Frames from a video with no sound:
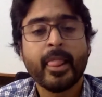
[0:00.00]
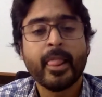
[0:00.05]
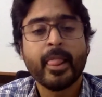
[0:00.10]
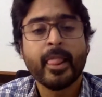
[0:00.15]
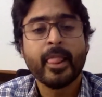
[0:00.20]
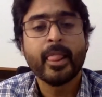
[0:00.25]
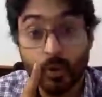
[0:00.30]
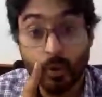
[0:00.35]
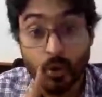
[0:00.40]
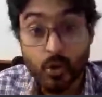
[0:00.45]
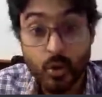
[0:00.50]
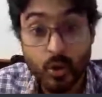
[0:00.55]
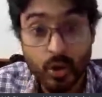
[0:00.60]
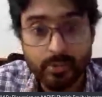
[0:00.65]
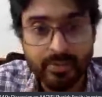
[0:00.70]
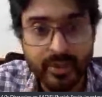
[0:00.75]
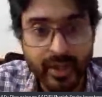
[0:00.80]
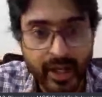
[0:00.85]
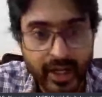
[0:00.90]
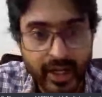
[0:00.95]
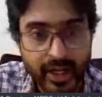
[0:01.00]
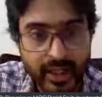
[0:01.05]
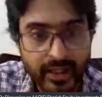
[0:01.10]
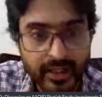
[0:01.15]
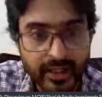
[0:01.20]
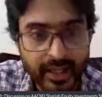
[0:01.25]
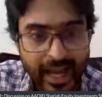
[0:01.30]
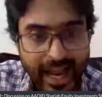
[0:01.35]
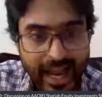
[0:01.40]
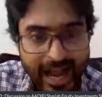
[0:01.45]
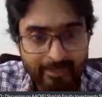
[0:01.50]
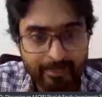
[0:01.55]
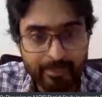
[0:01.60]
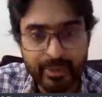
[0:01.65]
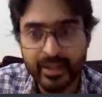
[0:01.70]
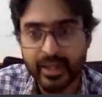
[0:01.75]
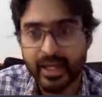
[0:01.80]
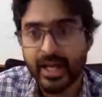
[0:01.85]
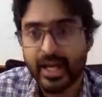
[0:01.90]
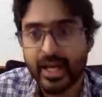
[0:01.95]
And we will meet soon
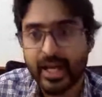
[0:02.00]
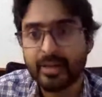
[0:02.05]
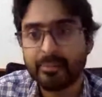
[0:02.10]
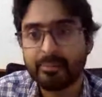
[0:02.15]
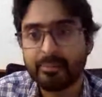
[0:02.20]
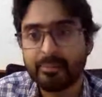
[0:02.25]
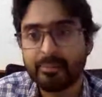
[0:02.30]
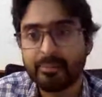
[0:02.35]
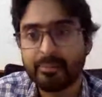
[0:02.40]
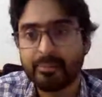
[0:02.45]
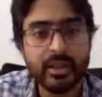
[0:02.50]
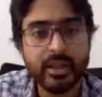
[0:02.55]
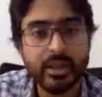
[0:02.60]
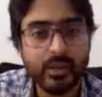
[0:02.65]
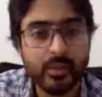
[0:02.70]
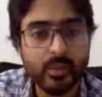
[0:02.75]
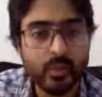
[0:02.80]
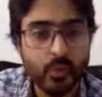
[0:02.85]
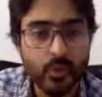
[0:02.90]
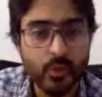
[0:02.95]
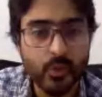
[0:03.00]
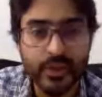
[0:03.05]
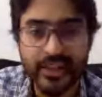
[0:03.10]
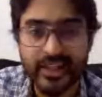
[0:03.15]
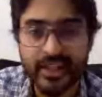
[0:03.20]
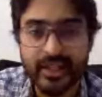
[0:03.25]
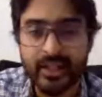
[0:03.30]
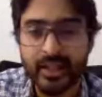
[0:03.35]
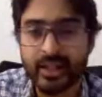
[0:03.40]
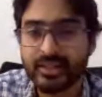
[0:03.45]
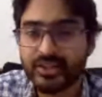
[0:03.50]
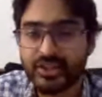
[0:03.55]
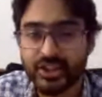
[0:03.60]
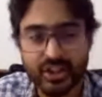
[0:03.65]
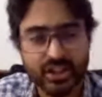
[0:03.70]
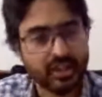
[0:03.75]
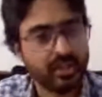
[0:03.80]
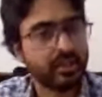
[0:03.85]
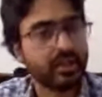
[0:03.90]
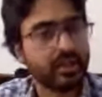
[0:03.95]
We are also upgrading the app,
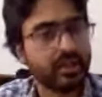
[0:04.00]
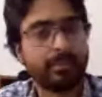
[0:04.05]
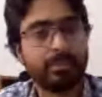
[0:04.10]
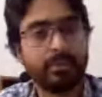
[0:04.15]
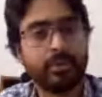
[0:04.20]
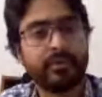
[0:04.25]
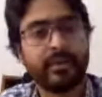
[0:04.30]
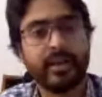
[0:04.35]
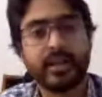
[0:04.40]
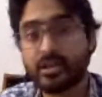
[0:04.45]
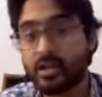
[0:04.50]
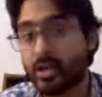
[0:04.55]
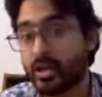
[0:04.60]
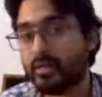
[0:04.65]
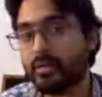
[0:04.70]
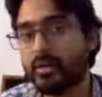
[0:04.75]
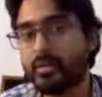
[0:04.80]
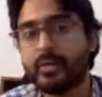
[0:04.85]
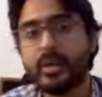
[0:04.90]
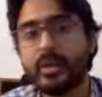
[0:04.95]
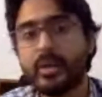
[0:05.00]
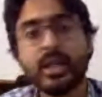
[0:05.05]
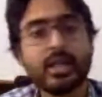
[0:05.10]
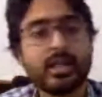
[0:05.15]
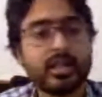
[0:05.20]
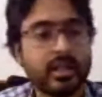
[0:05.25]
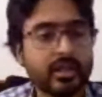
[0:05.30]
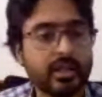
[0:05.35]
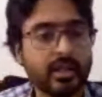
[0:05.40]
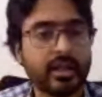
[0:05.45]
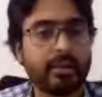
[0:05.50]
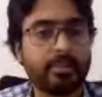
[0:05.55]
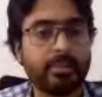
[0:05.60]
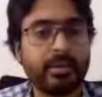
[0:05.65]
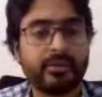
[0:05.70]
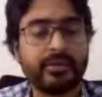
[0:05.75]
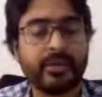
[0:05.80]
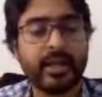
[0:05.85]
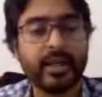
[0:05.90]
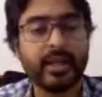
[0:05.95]
and probably within just a
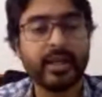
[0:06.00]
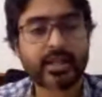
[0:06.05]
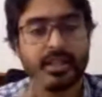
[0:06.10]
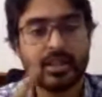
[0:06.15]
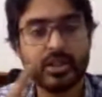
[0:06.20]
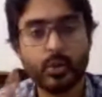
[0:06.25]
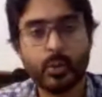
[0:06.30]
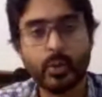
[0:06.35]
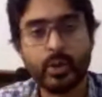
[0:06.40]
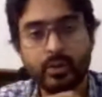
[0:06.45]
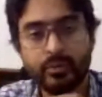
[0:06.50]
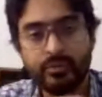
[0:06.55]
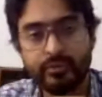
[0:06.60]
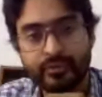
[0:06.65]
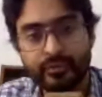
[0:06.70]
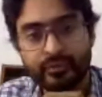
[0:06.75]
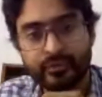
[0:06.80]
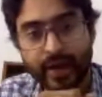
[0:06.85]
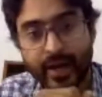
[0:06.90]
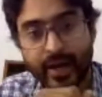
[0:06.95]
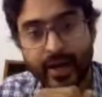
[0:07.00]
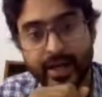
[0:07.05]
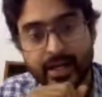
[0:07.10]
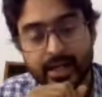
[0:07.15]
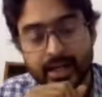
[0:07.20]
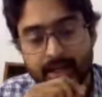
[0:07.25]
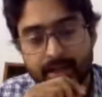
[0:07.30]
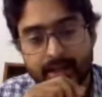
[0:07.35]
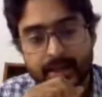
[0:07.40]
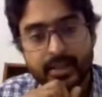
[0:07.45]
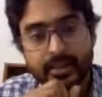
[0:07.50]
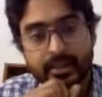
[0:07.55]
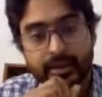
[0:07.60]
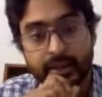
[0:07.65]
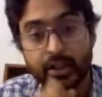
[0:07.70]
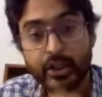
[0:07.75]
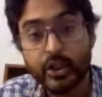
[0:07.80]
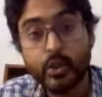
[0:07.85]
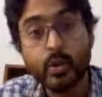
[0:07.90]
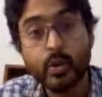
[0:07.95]
couple of days, not even weeks, just a couple of days, you
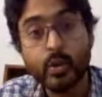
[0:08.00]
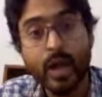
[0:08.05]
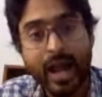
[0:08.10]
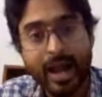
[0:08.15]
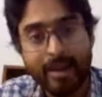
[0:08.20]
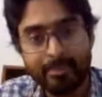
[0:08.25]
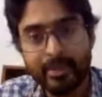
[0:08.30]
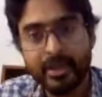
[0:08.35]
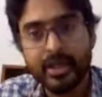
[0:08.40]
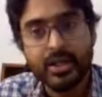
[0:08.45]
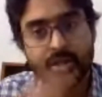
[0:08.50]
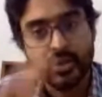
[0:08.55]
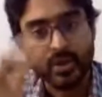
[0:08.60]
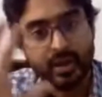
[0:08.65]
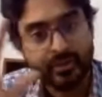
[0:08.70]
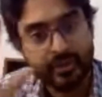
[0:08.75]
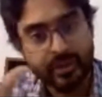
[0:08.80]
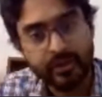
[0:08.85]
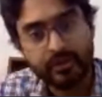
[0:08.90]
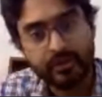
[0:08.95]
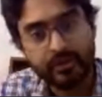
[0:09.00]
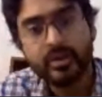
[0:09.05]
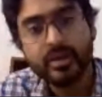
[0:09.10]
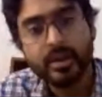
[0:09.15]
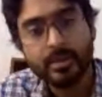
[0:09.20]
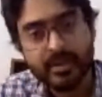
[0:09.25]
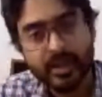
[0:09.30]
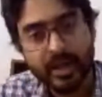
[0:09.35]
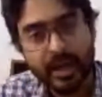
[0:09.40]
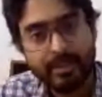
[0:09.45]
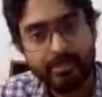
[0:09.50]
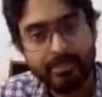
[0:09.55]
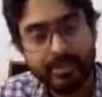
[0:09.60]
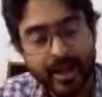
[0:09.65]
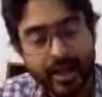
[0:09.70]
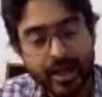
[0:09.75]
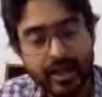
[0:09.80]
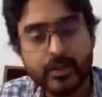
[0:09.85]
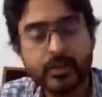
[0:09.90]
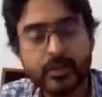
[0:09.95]
will find the new app.
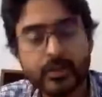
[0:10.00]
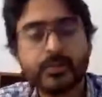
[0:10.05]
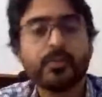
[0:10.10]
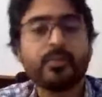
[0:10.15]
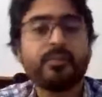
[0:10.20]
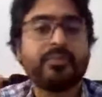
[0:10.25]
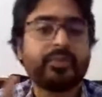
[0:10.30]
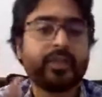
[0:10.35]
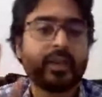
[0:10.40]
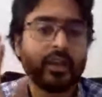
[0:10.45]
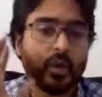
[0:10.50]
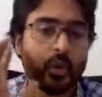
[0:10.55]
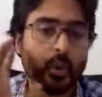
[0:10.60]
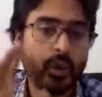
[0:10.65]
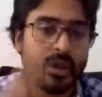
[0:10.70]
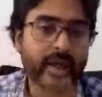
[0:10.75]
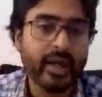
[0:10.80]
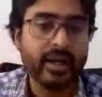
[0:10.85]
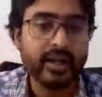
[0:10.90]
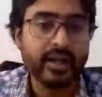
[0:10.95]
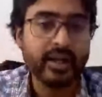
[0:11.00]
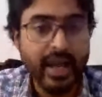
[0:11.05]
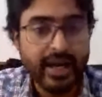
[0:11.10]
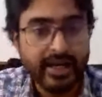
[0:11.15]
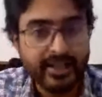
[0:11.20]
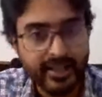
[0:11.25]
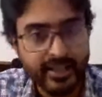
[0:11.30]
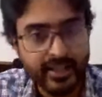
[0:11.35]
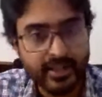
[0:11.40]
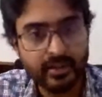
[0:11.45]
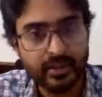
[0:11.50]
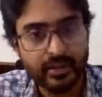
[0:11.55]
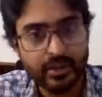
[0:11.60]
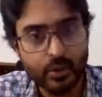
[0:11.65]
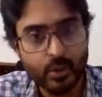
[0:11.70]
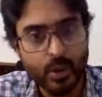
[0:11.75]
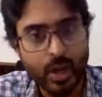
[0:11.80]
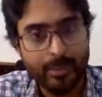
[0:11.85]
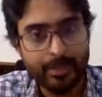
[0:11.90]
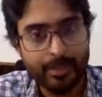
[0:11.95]
So even if you subscribe now, you will
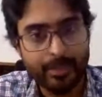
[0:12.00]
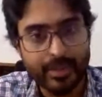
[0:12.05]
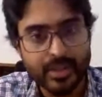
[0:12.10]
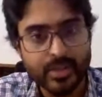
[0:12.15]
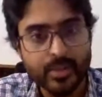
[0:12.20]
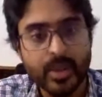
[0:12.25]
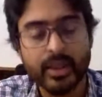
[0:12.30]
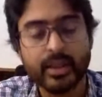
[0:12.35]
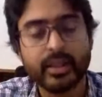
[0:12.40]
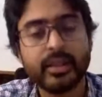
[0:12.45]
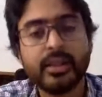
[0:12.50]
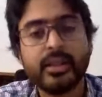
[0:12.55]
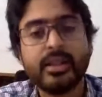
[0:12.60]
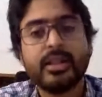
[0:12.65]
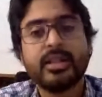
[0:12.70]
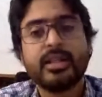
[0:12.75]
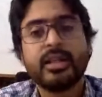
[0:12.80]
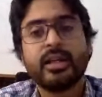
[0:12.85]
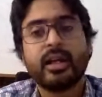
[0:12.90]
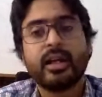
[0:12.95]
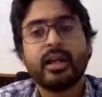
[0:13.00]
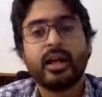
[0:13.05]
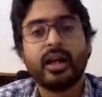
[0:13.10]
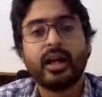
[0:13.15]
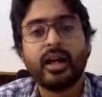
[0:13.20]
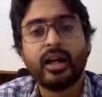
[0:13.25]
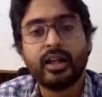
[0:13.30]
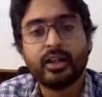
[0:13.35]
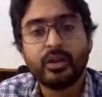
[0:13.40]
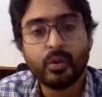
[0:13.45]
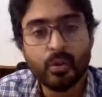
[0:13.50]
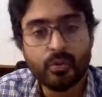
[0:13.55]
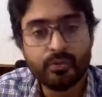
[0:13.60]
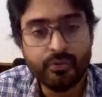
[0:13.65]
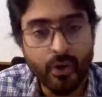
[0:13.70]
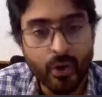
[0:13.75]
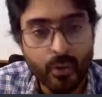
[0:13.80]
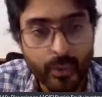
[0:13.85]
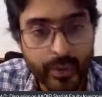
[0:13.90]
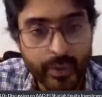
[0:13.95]
get access to the new app as well.
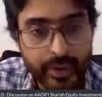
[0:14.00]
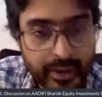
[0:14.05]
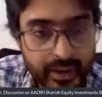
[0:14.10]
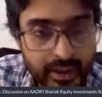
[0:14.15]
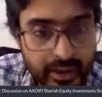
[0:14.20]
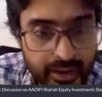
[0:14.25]
Look